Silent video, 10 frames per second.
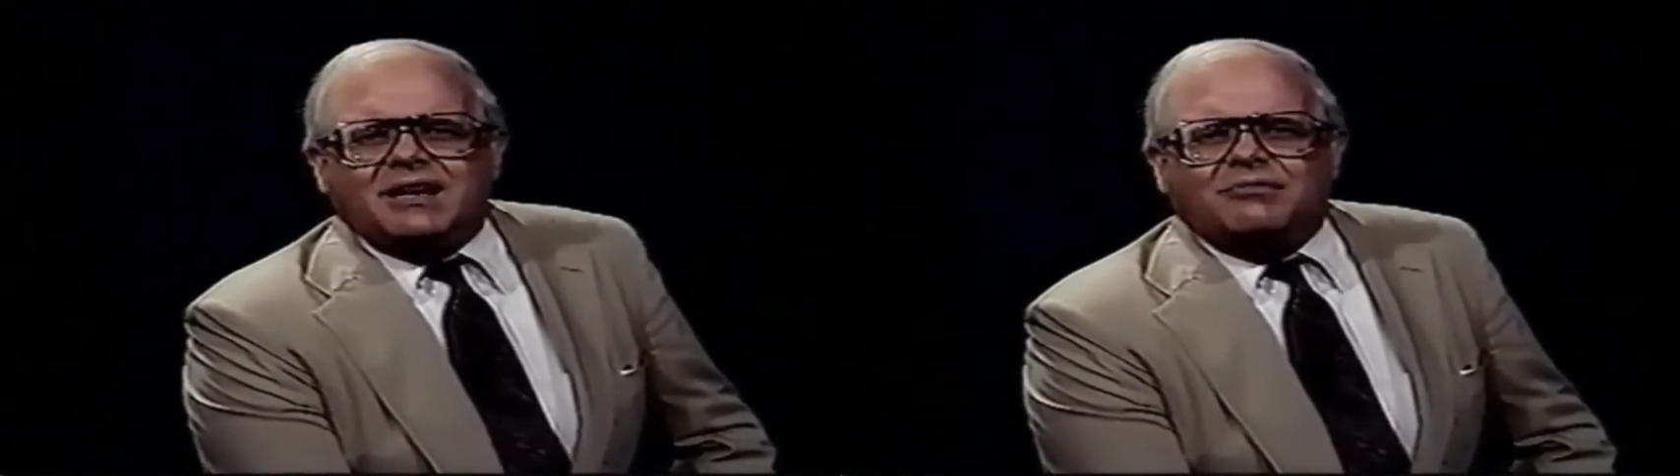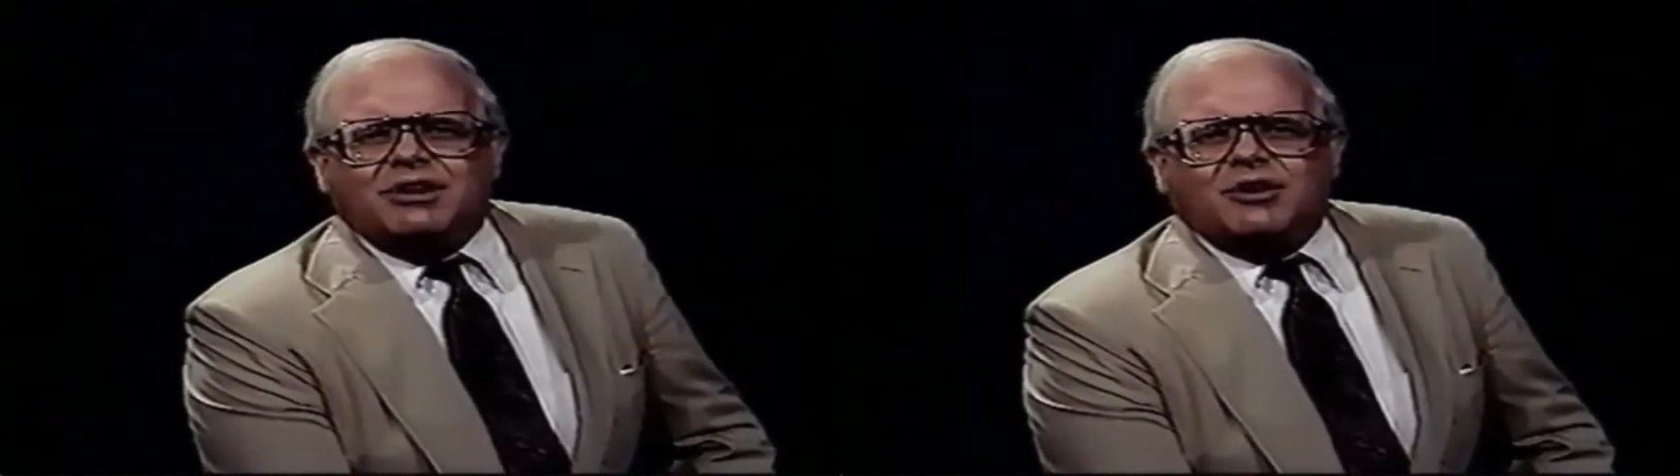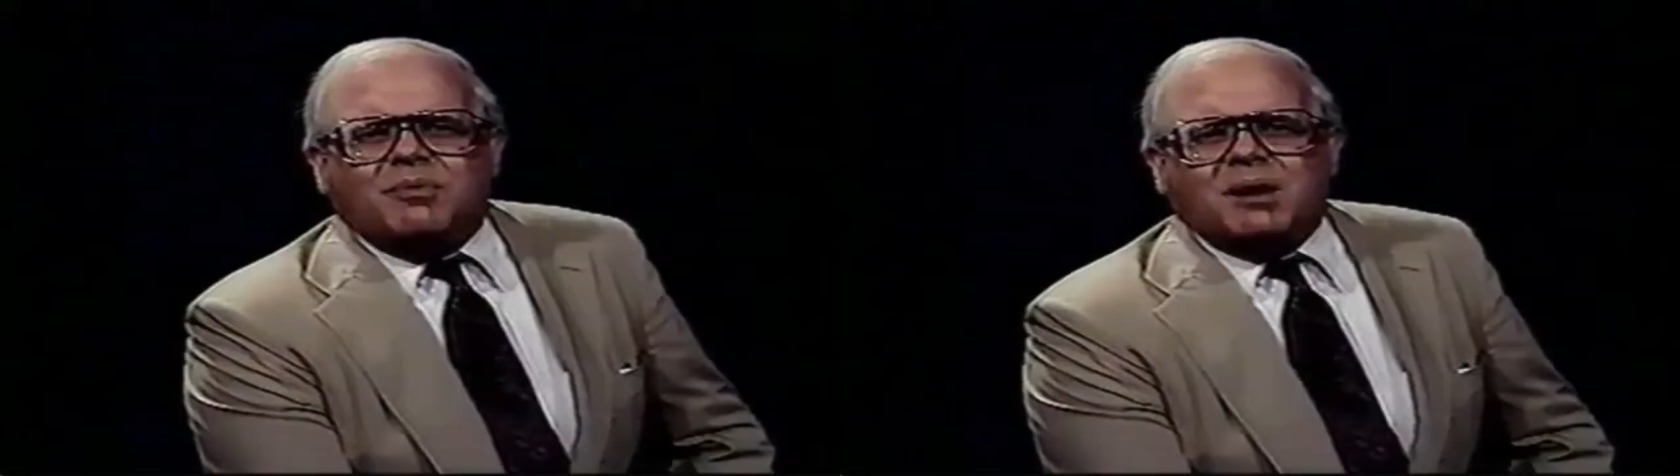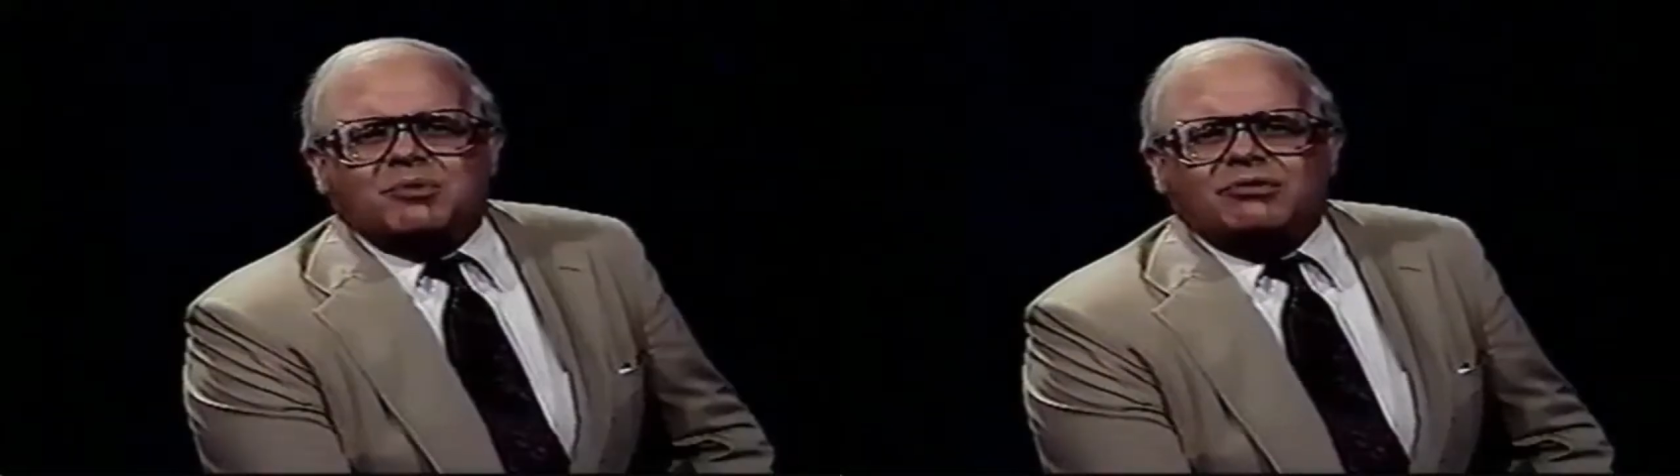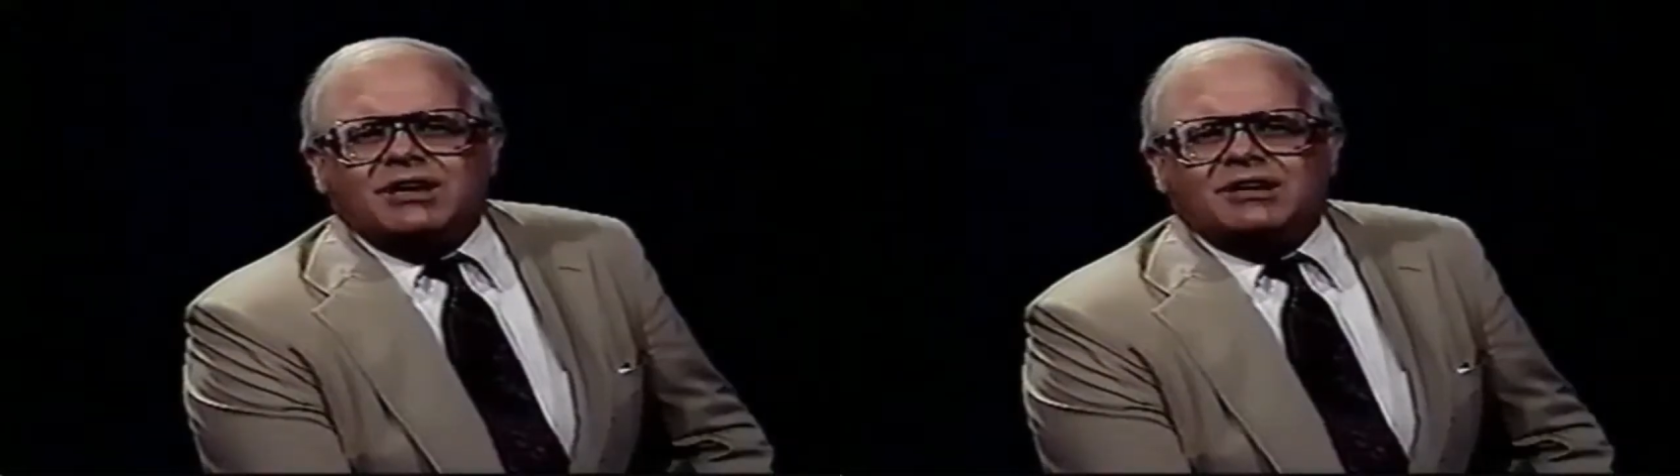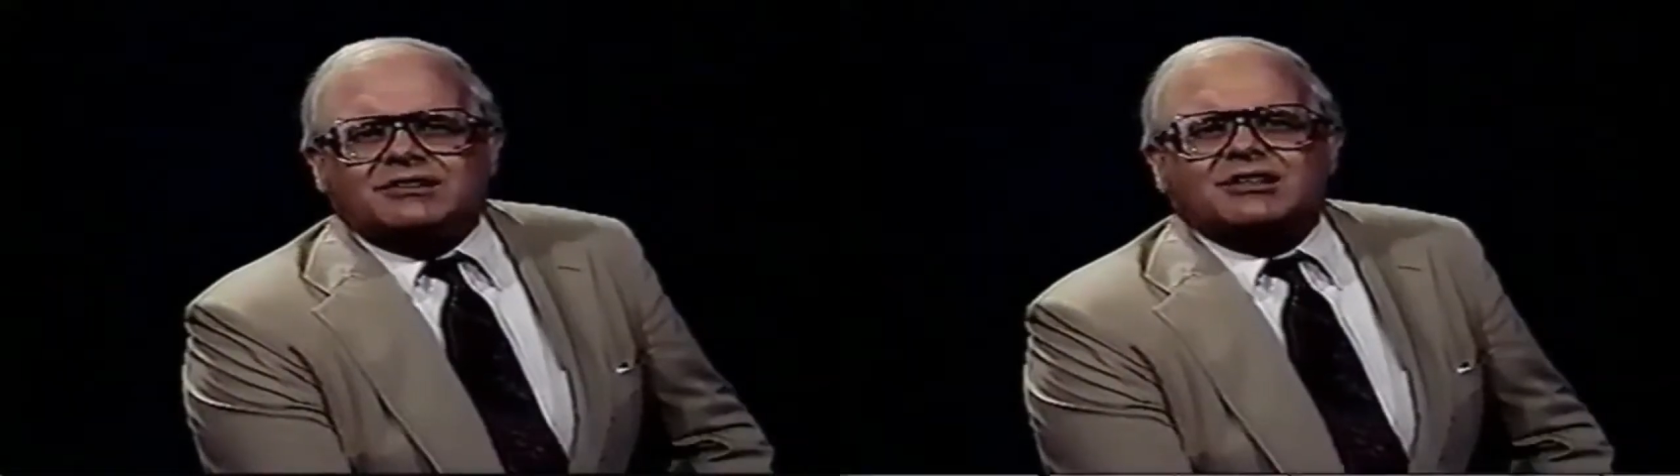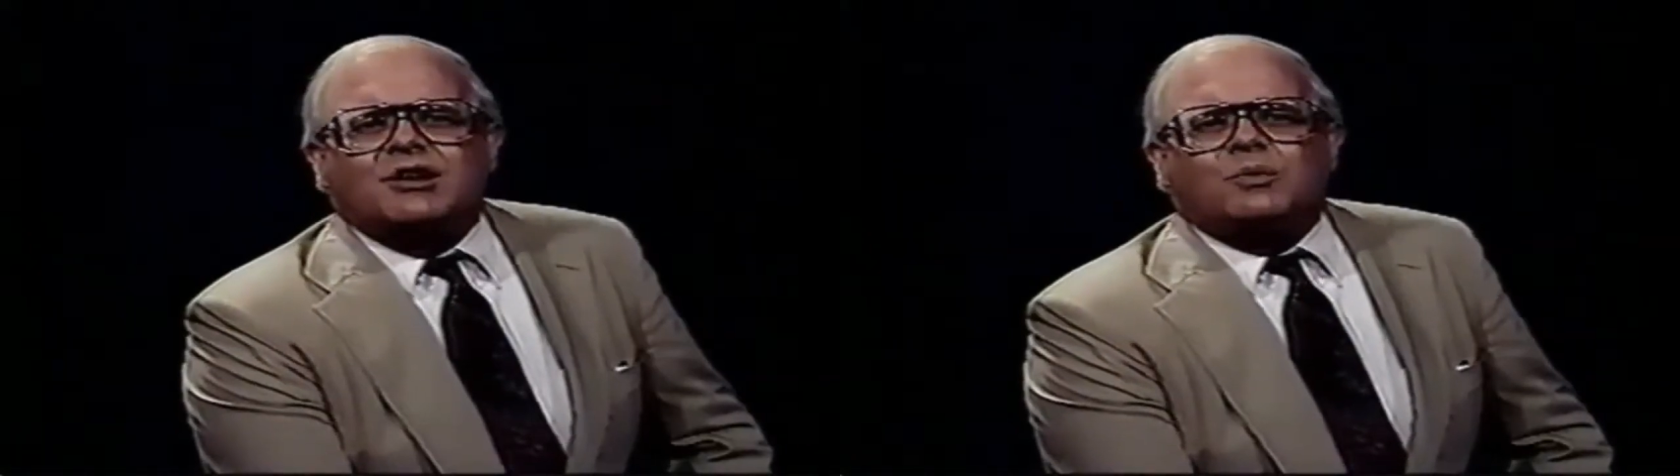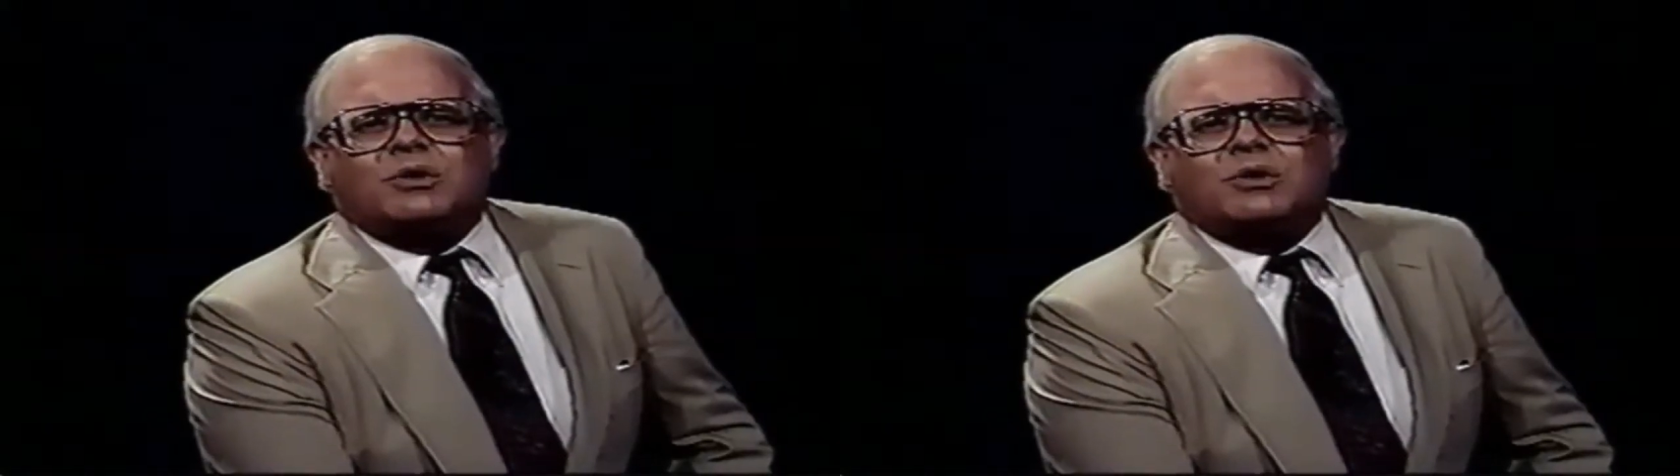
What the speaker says: their rear by Marines